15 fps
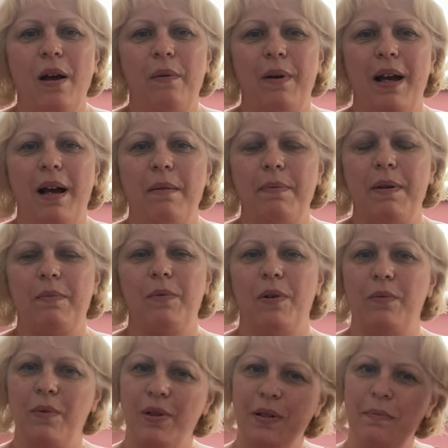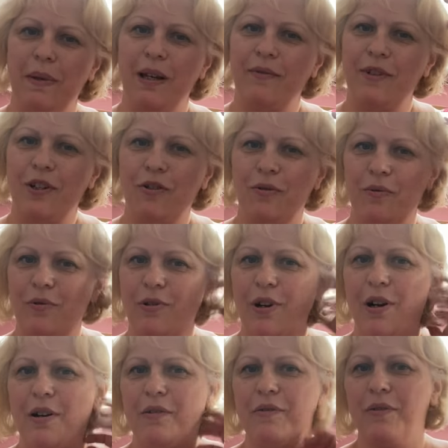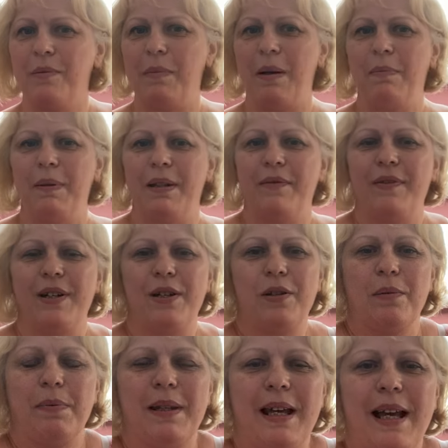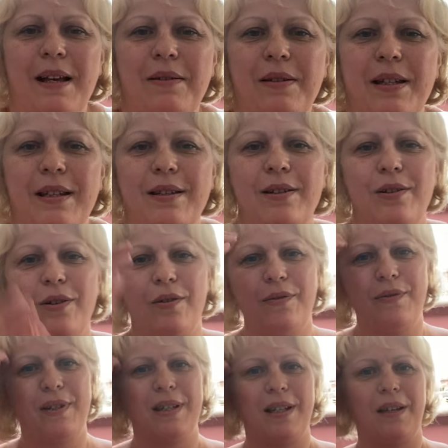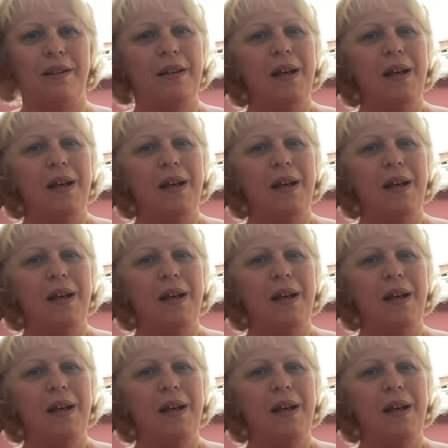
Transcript: We're up in what was my original craft room up at the very top of the house in the loft, so